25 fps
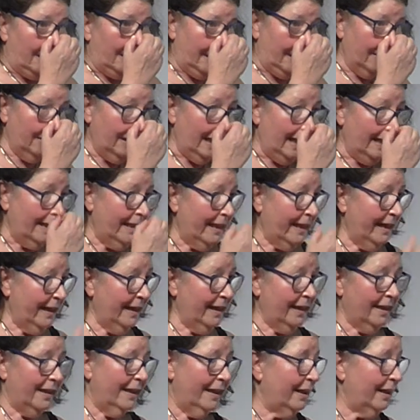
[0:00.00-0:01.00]
The
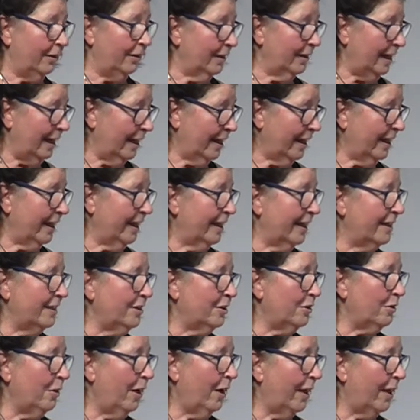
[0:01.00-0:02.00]
only thing
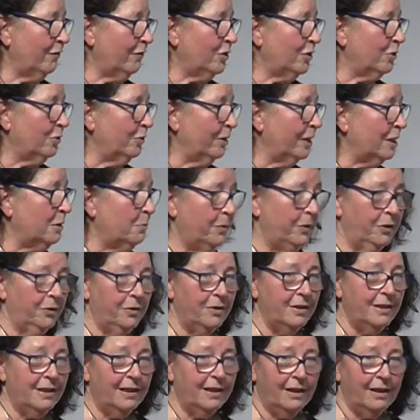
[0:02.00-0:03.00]
is you have to
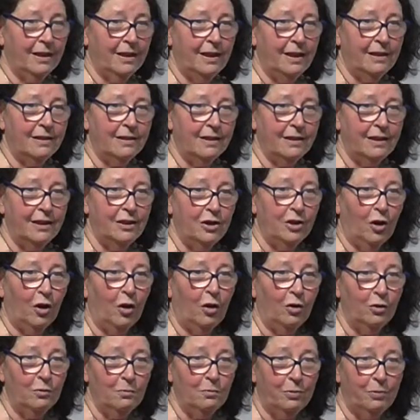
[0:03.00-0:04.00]
experience it in your
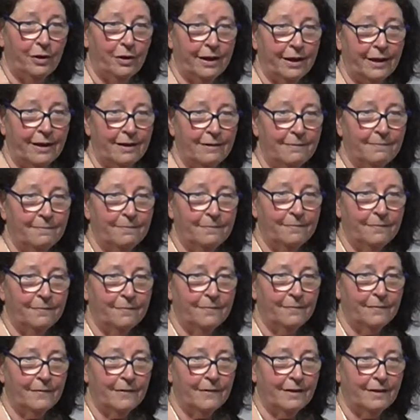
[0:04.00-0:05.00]
own body.
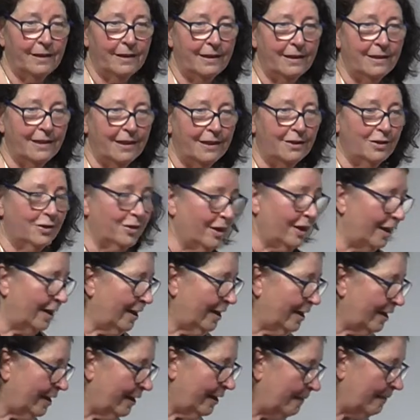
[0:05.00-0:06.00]
This is
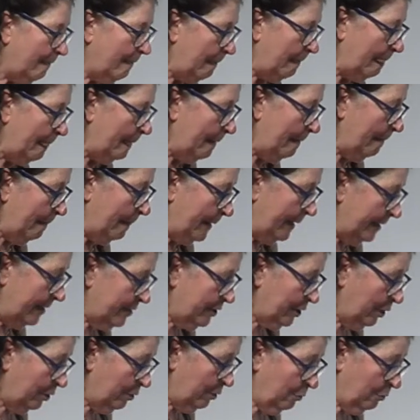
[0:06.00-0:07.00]

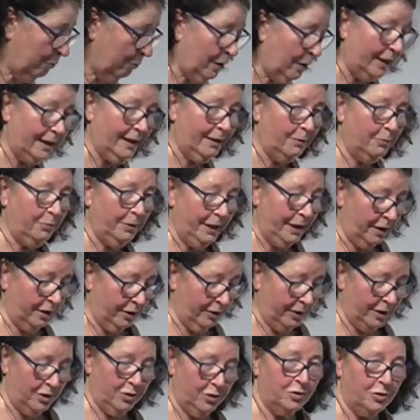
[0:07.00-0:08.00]
so what we are
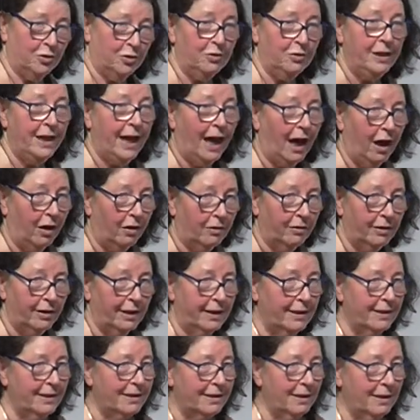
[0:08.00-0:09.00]
going to do now
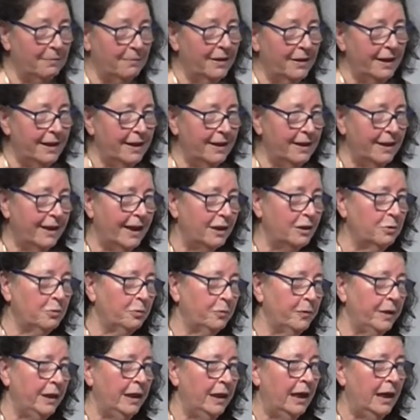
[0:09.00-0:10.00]
is something that
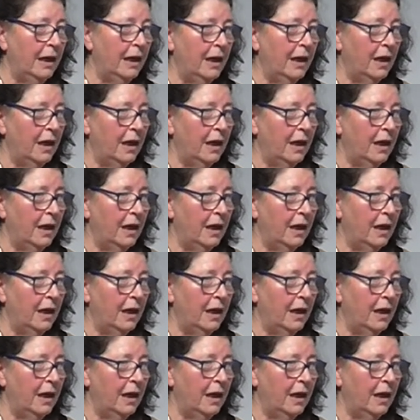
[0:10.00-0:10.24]
will